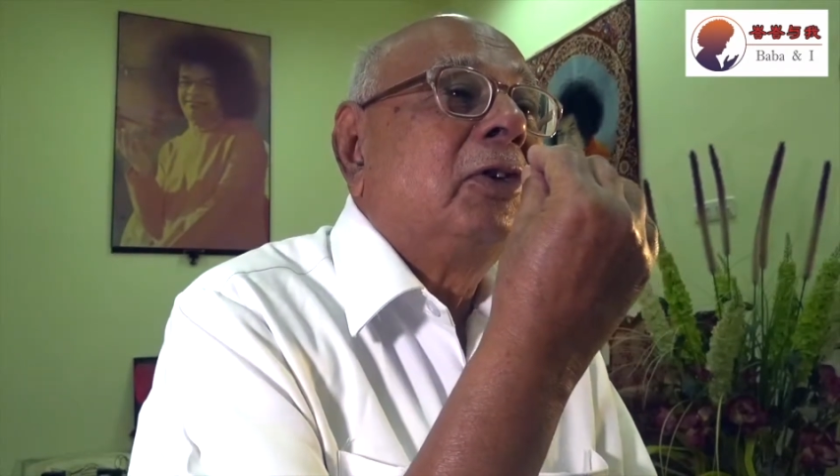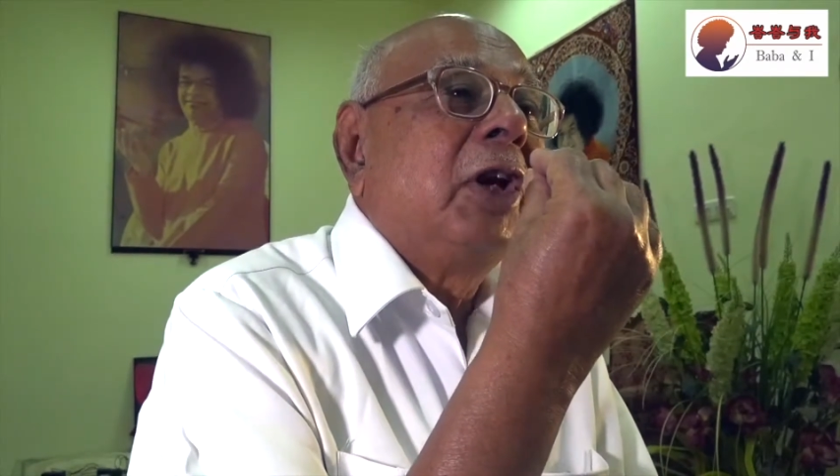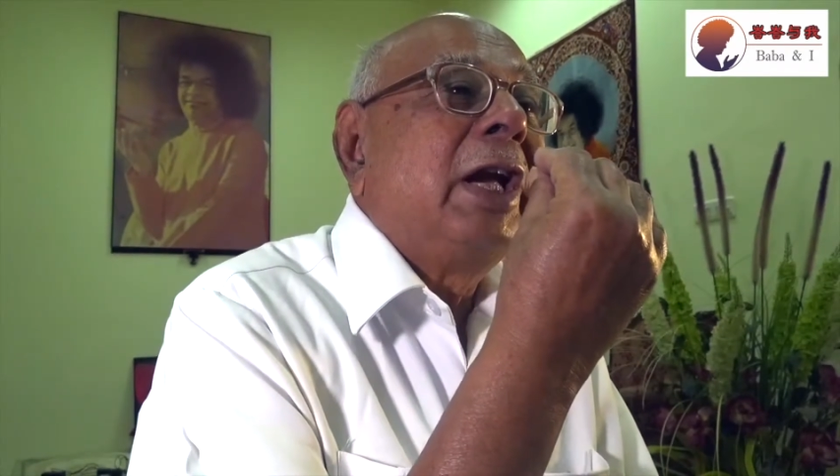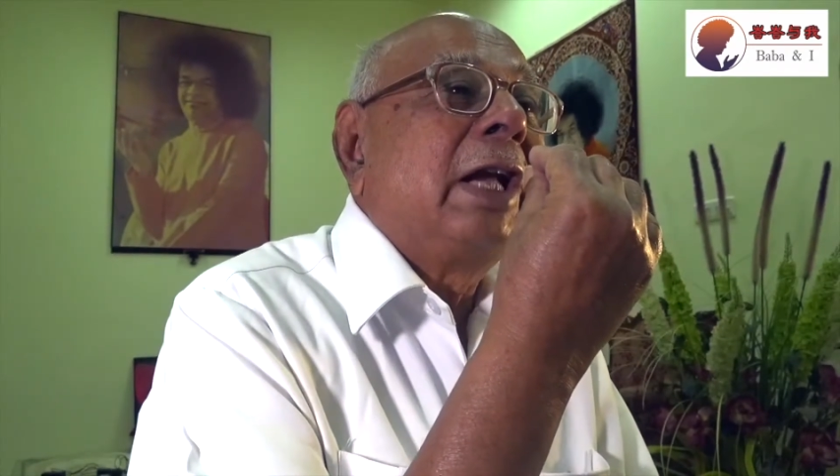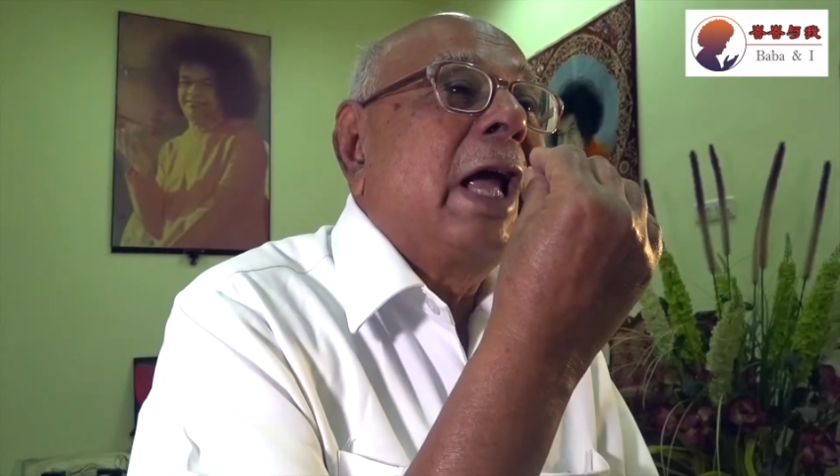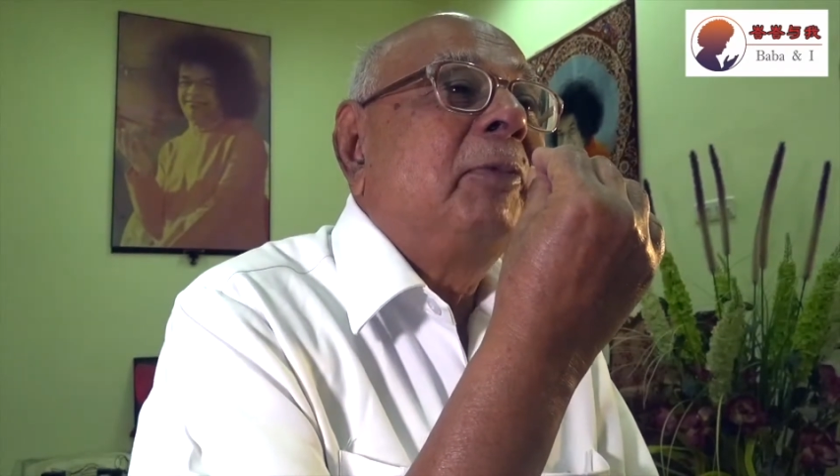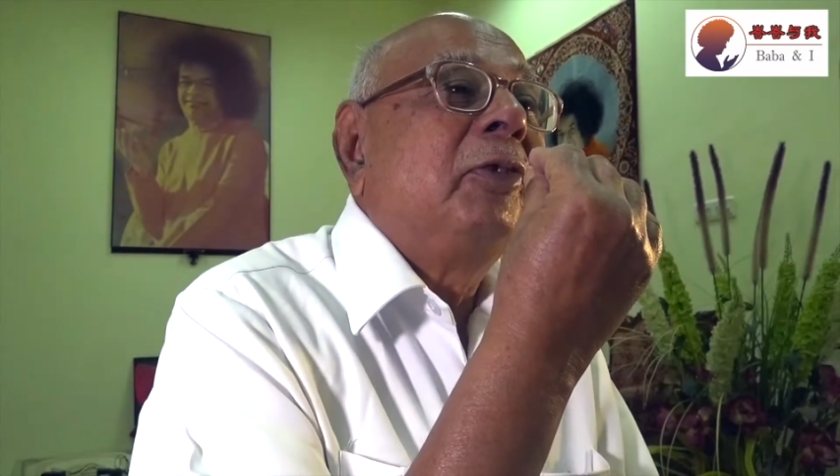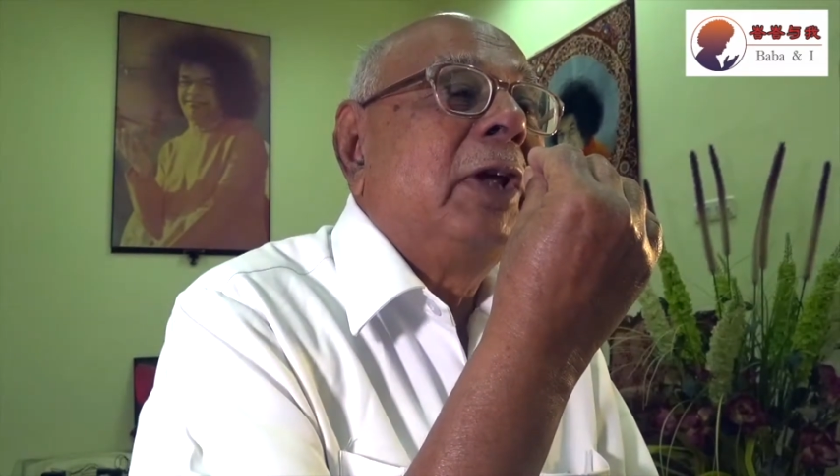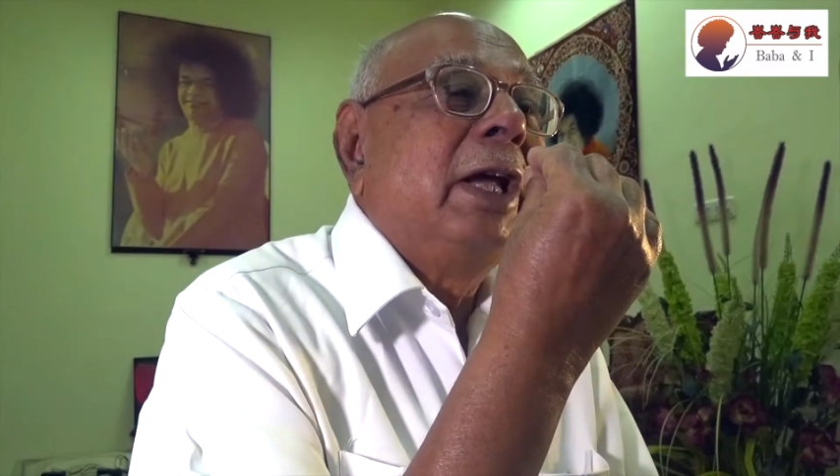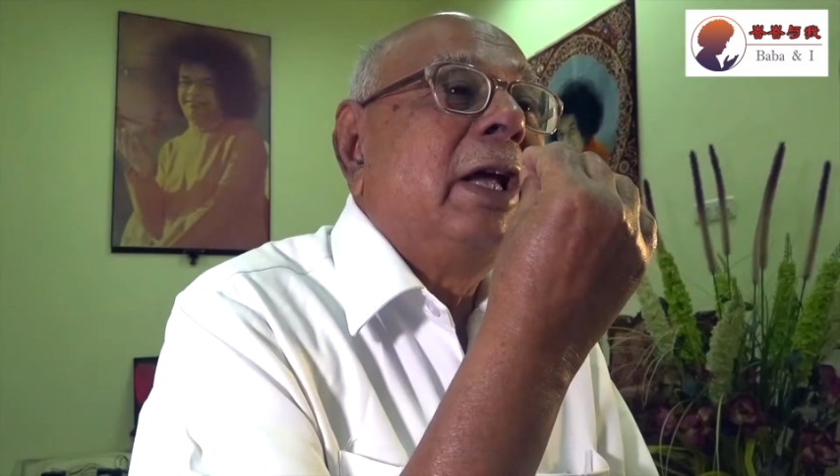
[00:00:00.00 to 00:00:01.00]
3 times
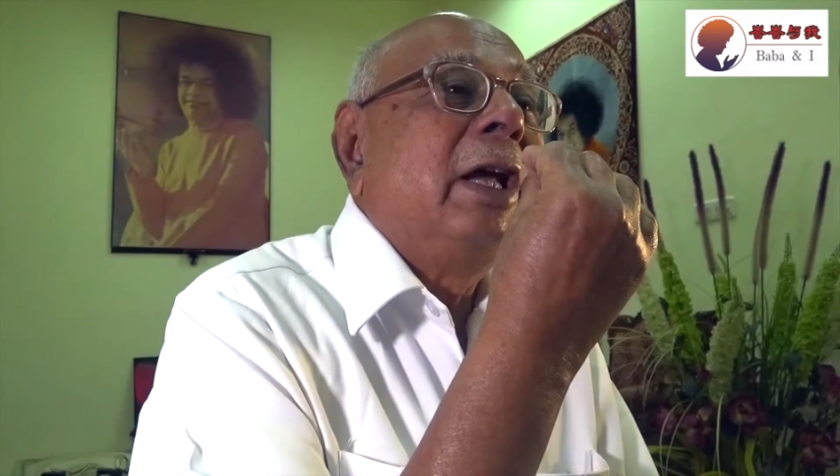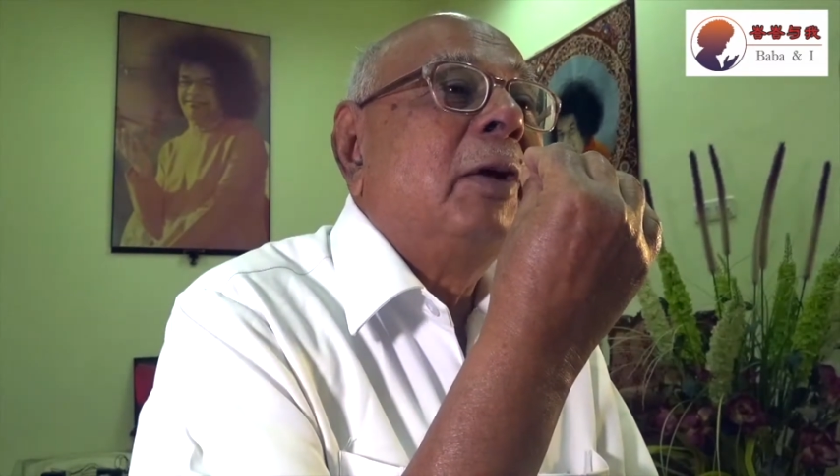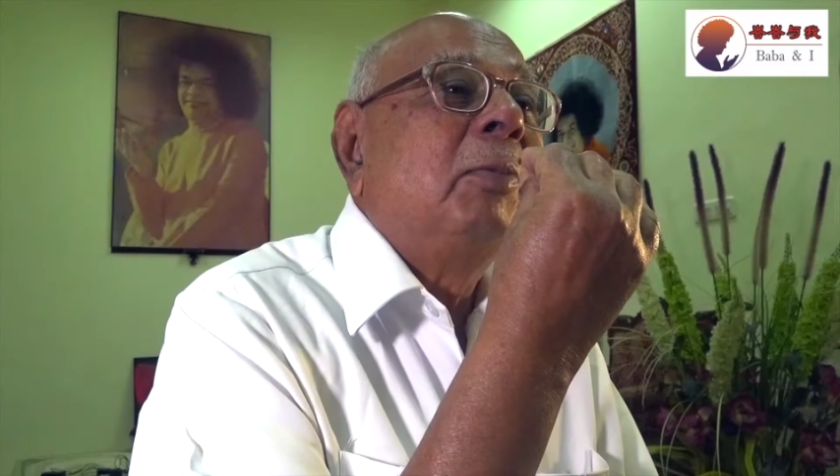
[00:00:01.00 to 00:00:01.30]
he